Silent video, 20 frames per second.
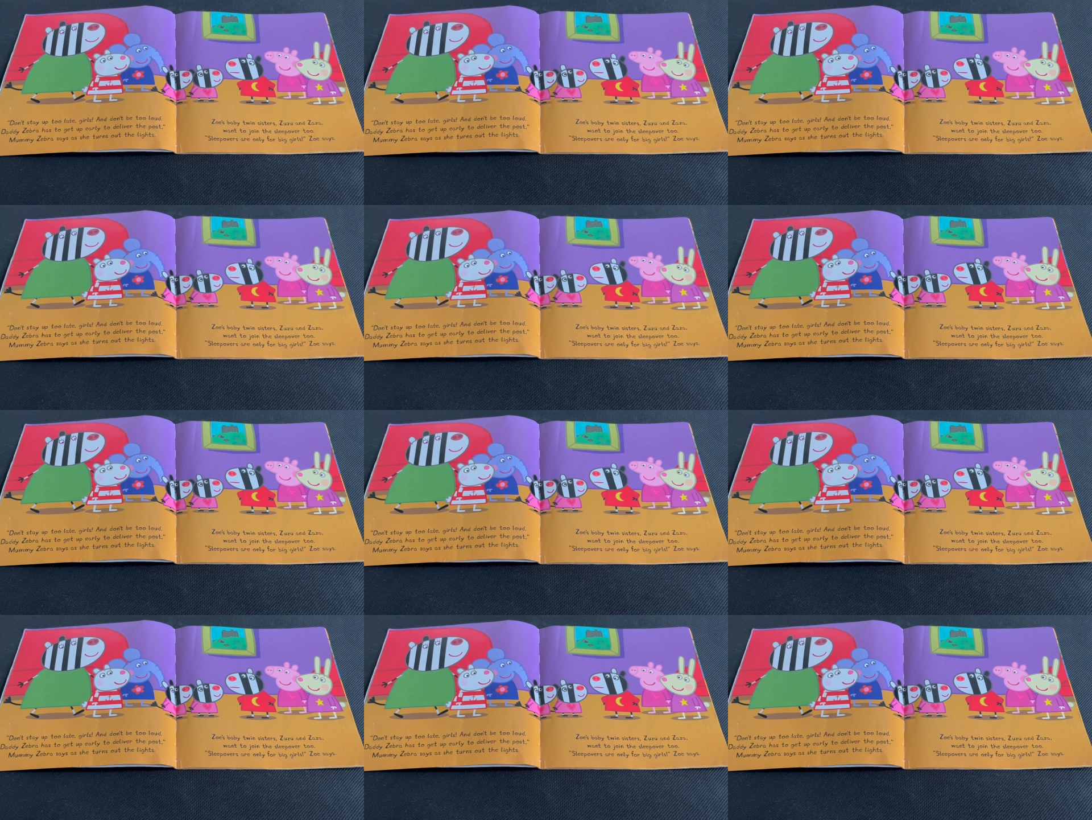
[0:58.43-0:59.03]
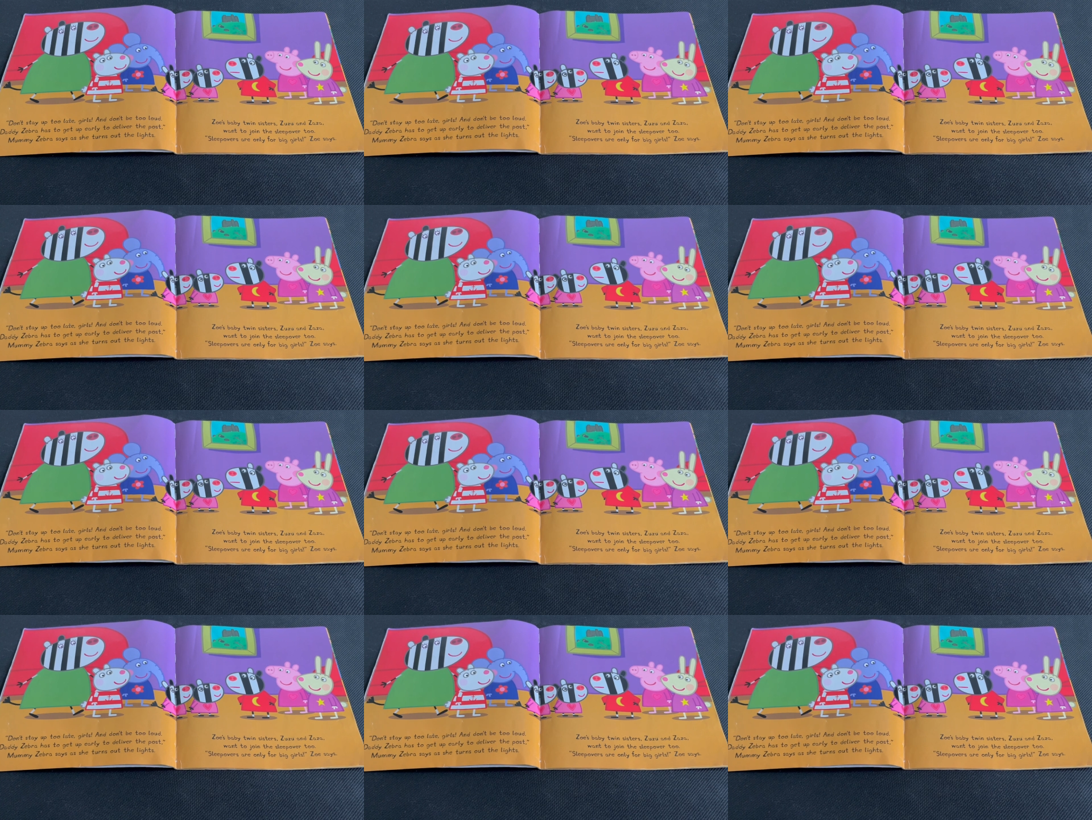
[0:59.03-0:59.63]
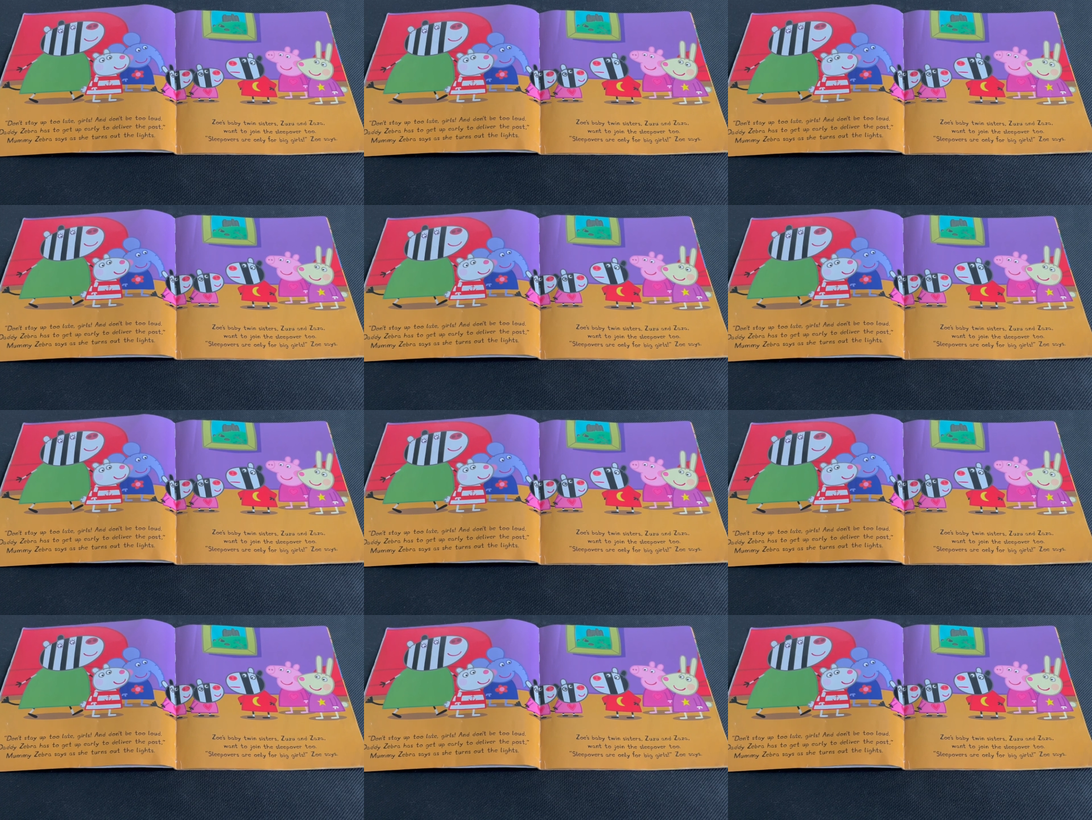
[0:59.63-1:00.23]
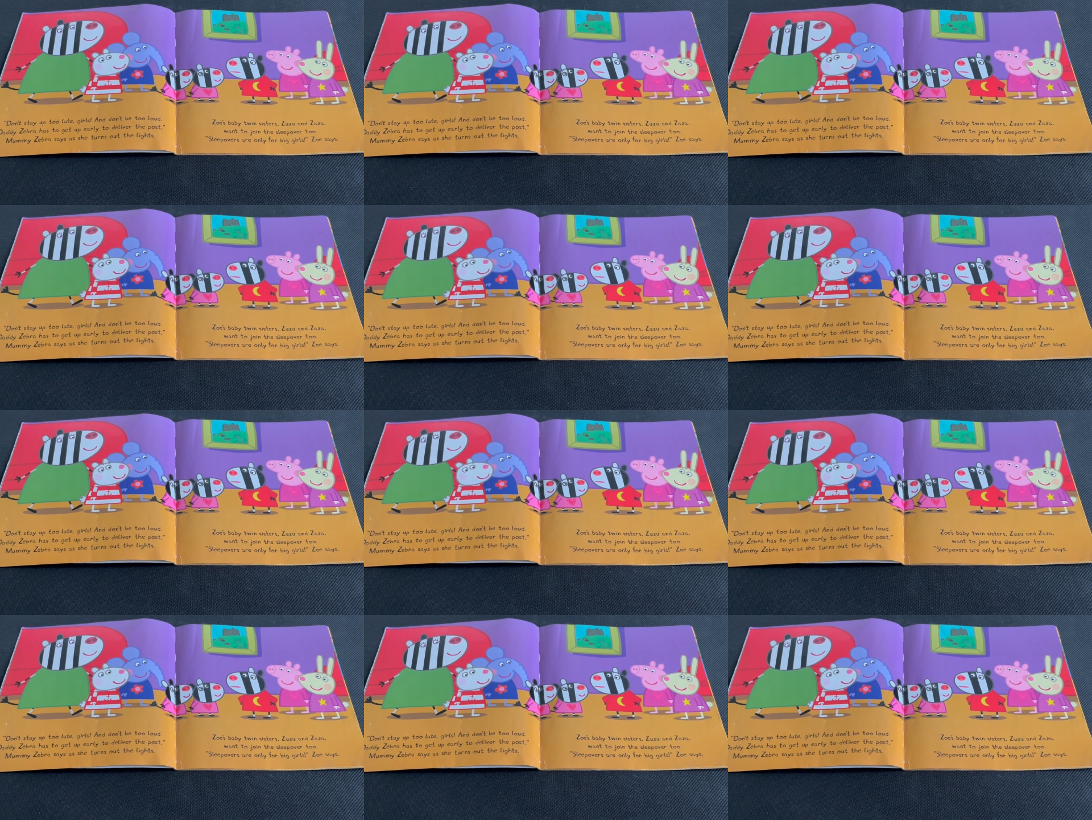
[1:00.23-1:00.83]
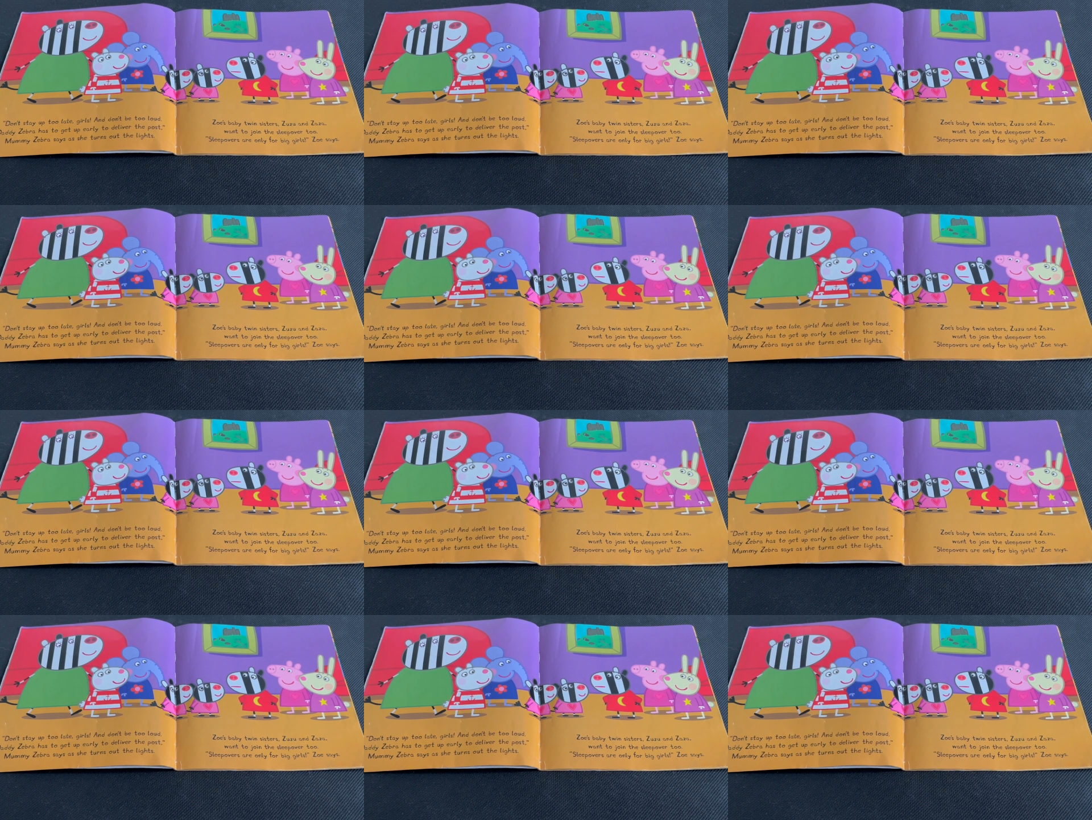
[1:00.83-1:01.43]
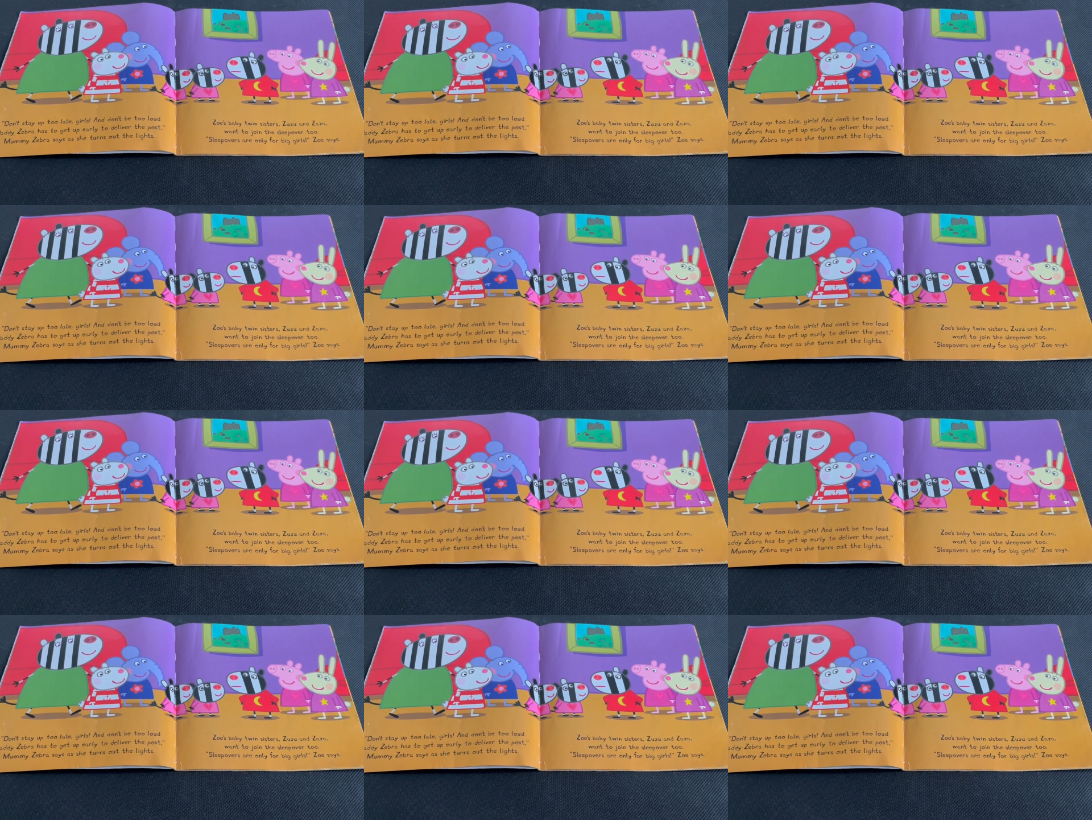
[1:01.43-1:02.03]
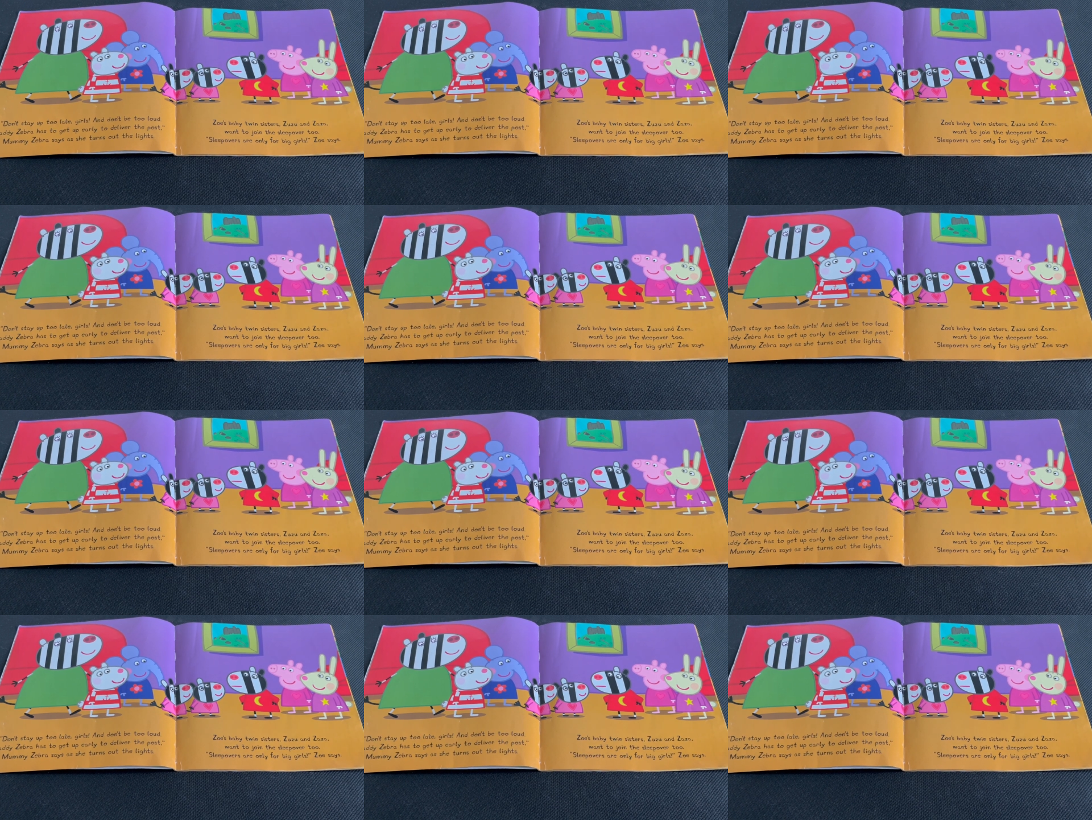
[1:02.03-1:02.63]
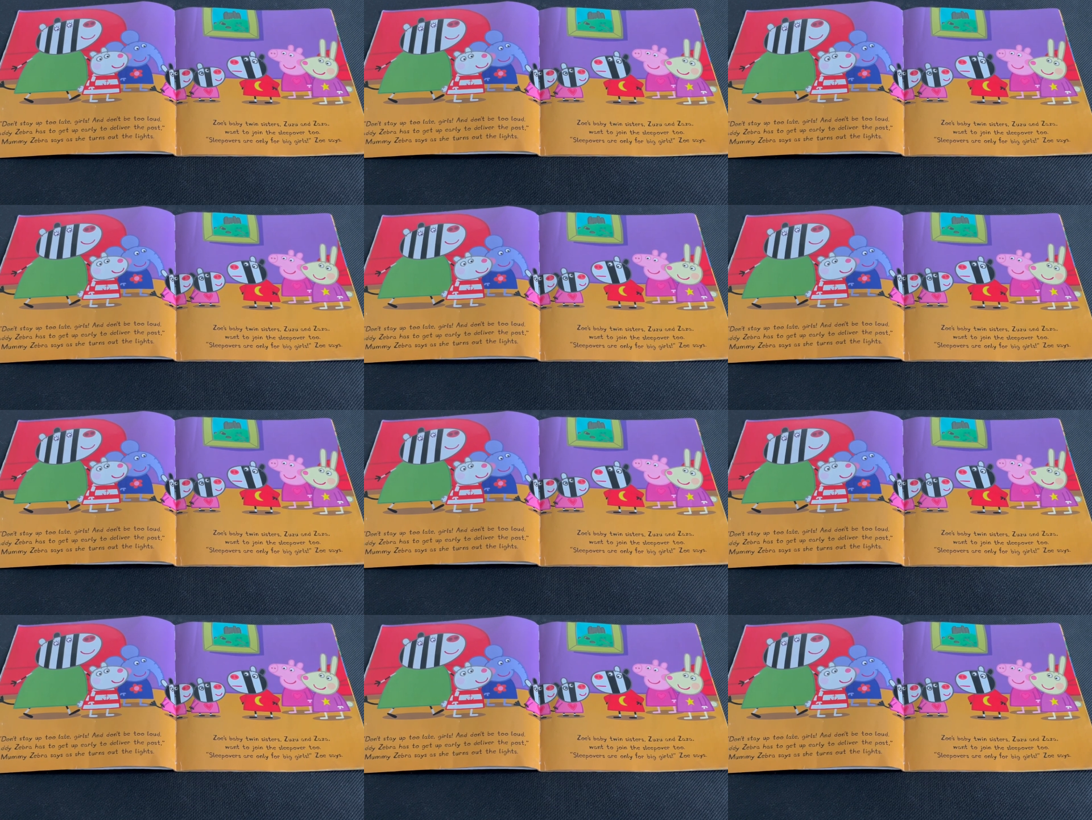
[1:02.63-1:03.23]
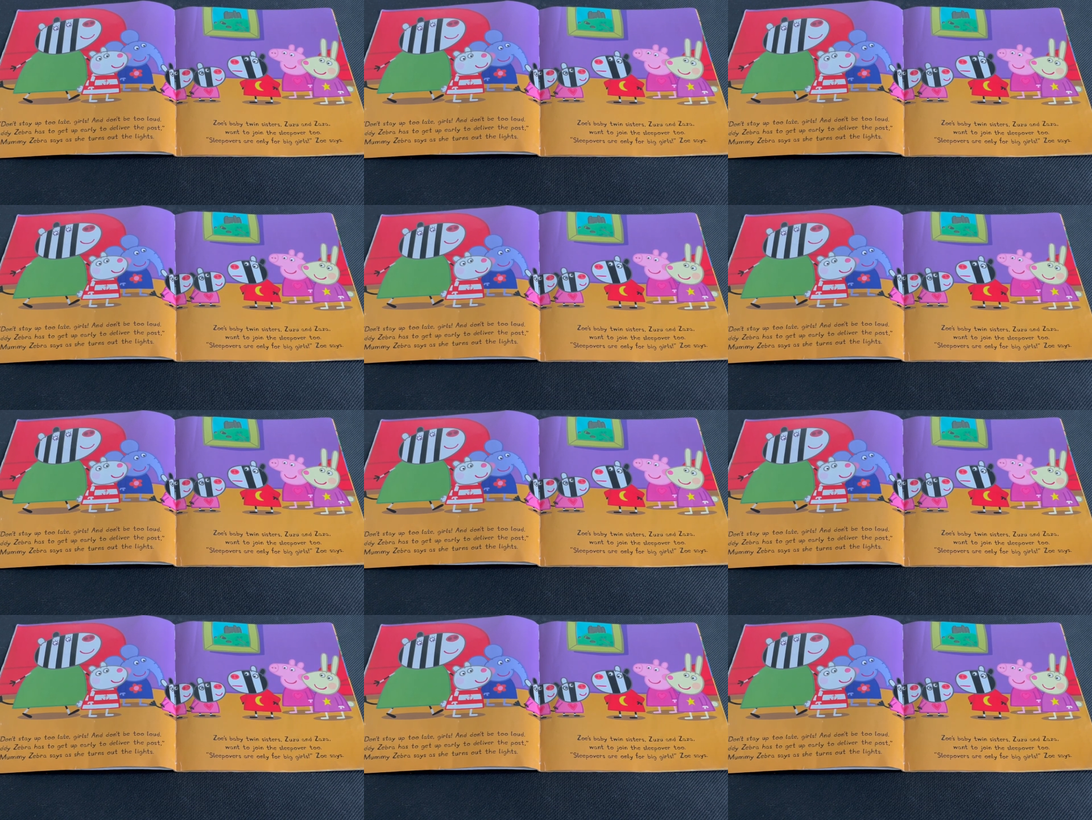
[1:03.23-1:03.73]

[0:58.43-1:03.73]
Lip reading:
[unreadable: no face in view]